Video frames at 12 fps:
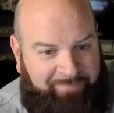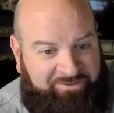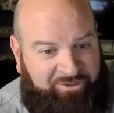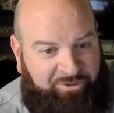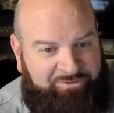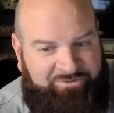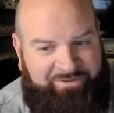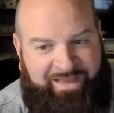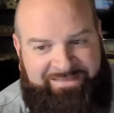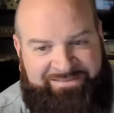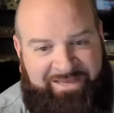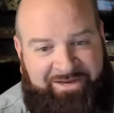I told you
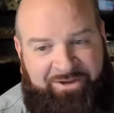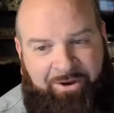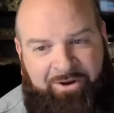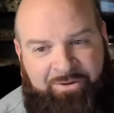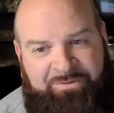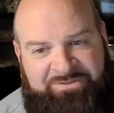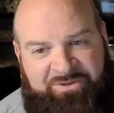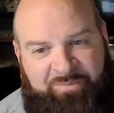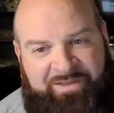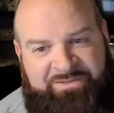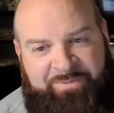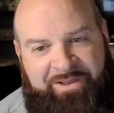guys Kennedy Carter was their
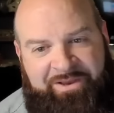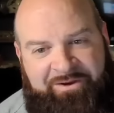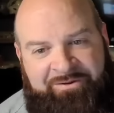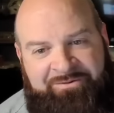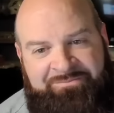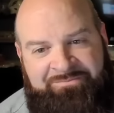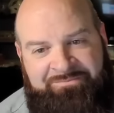best player.